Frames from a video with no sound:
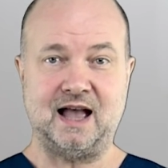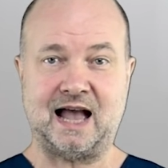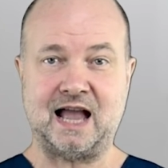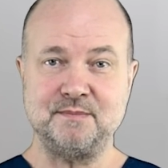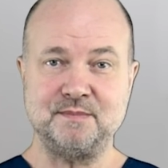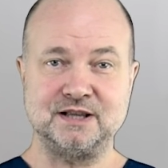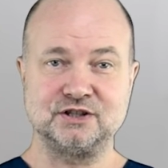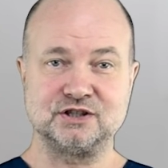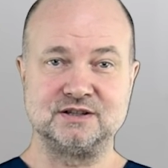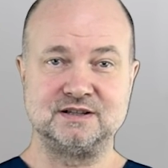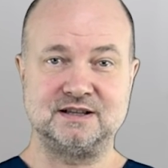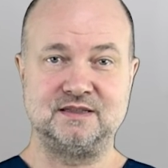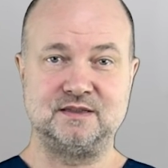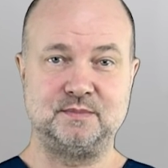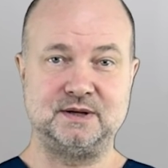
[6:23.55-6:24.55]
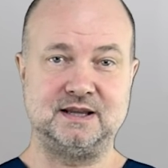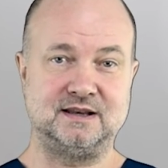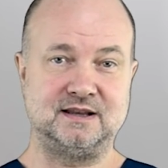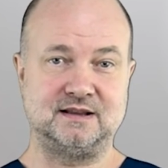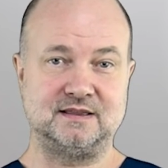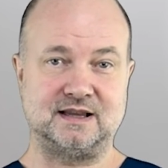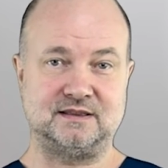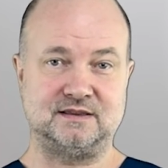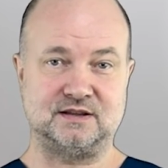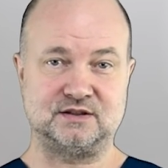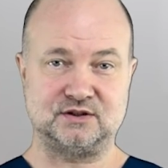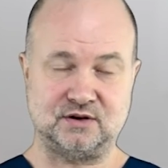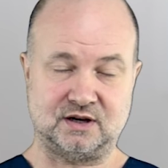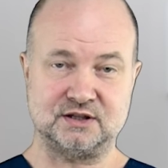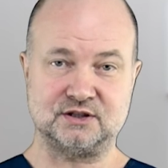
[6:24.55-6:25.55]
I mentioned in the beginning that
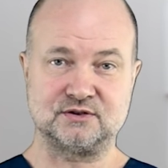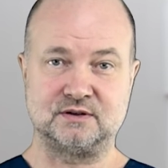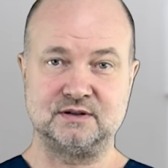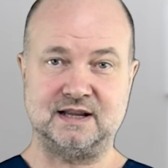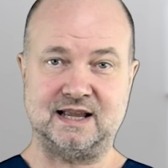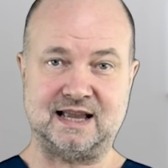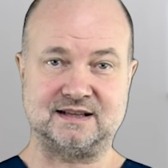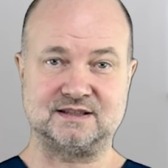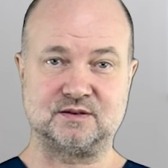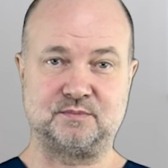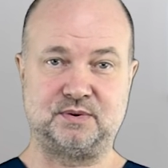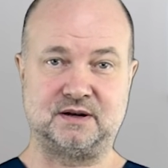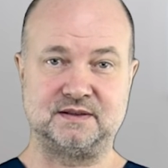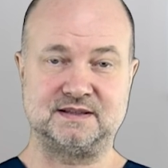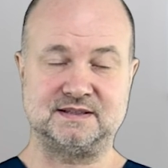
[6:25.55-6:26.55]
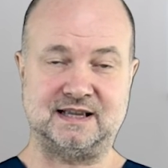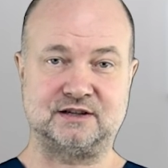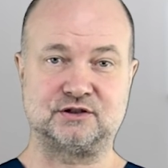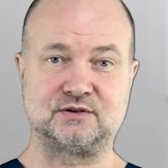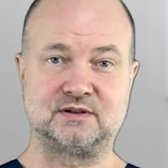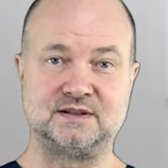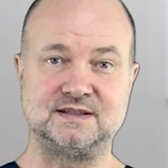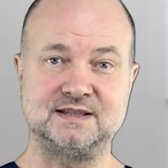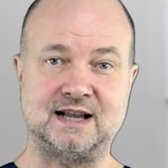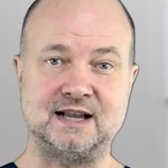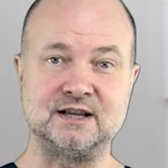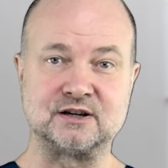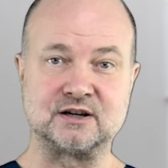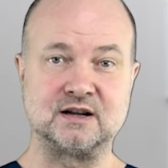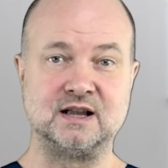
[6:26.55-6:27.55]
testosterone acts upon sexual
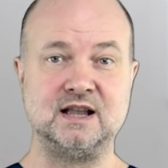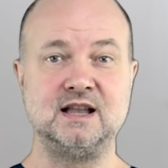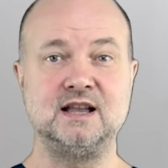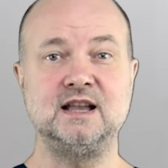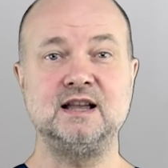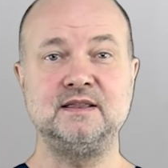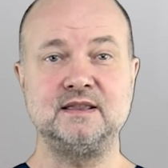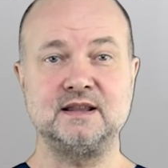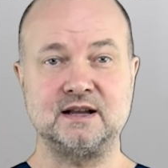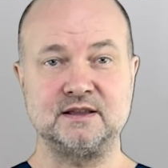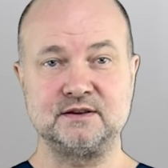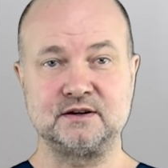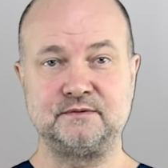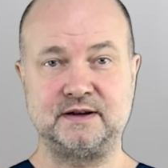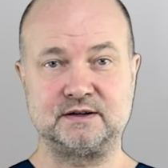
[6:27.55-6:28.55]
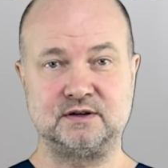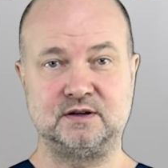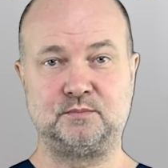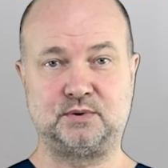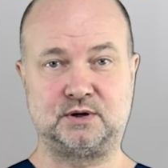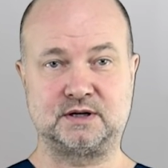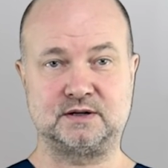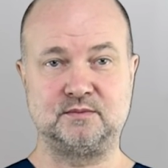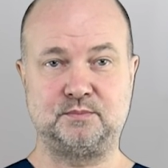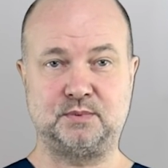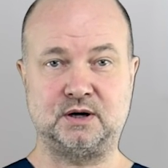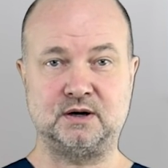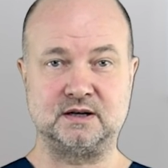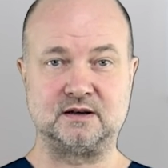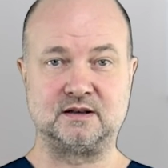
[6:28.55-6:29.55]
desire, another very important
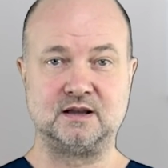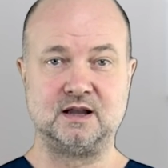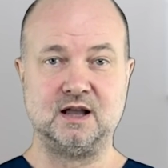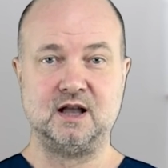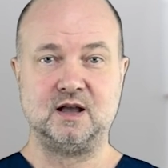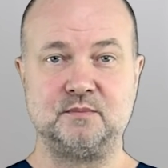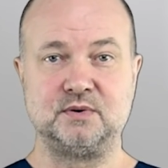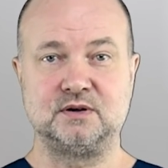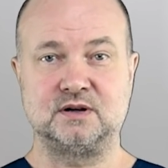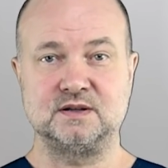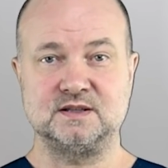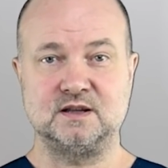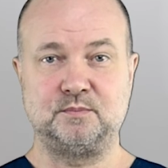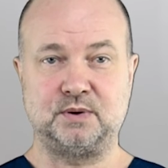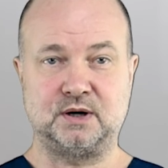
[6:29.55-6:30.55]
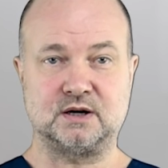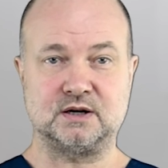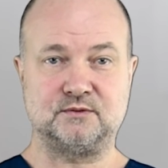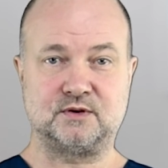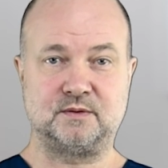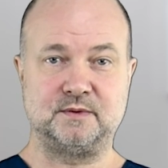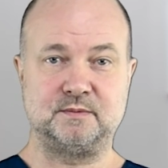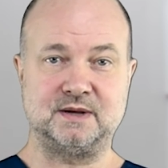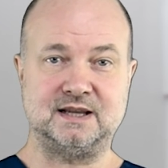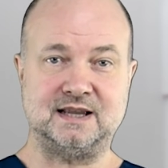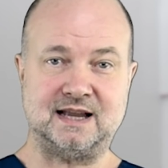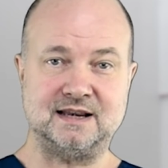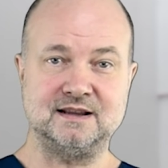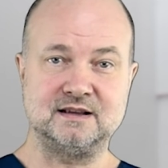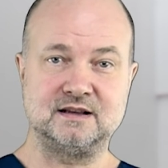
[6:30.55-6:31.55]
point, because apart from the
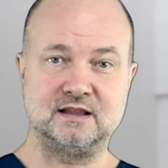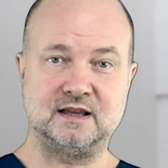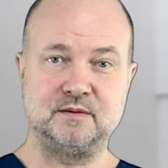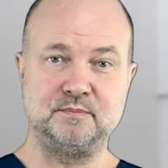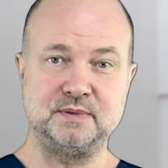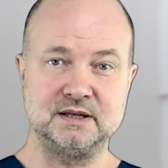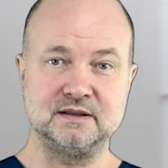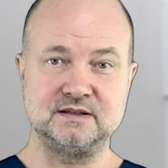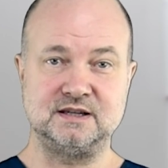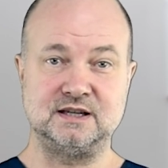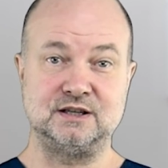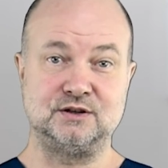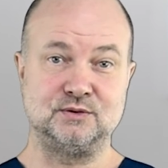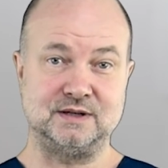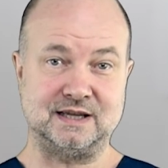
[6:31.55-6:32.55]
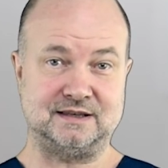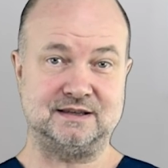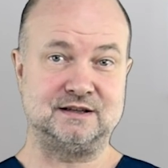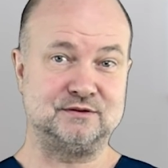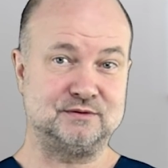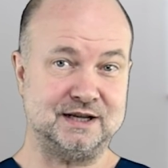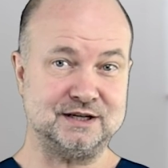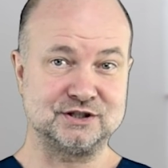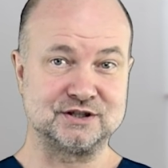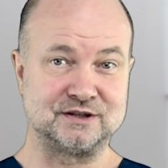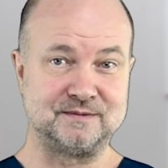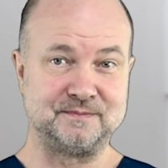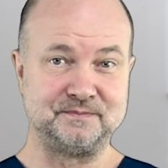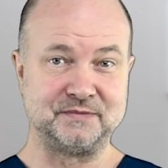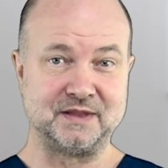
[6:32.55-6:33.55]
mechanical ability to get an
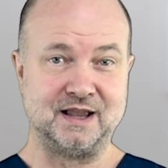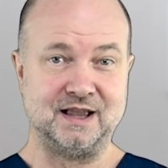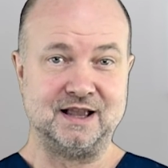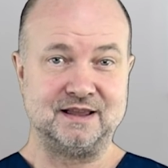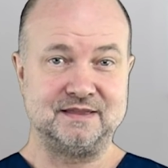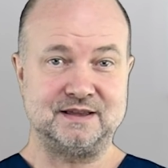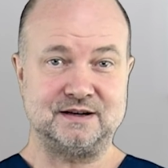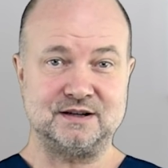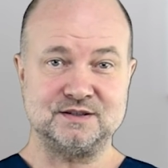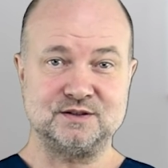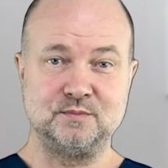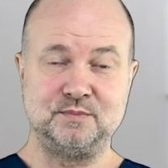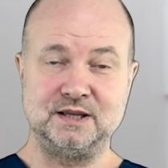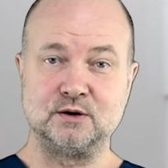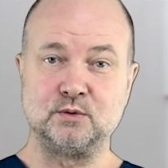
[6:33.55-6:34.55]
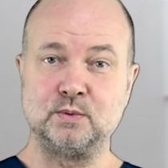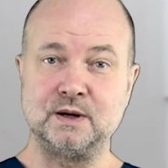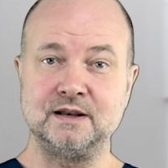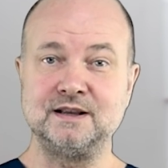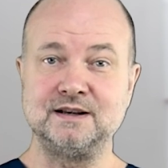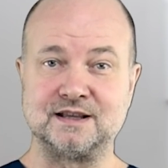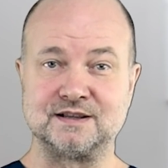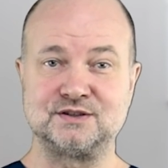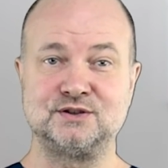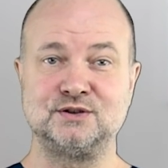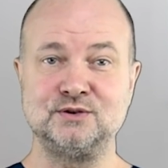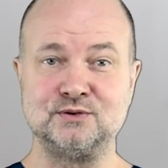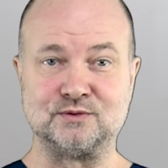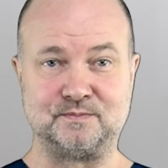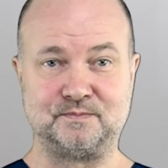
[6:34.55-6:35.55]
erection, there has to be a willingness
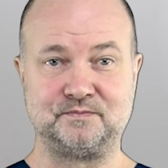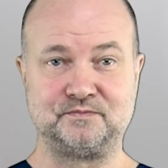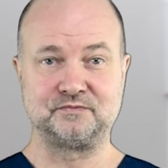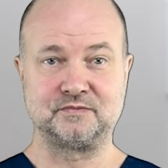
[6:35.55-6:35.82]
too.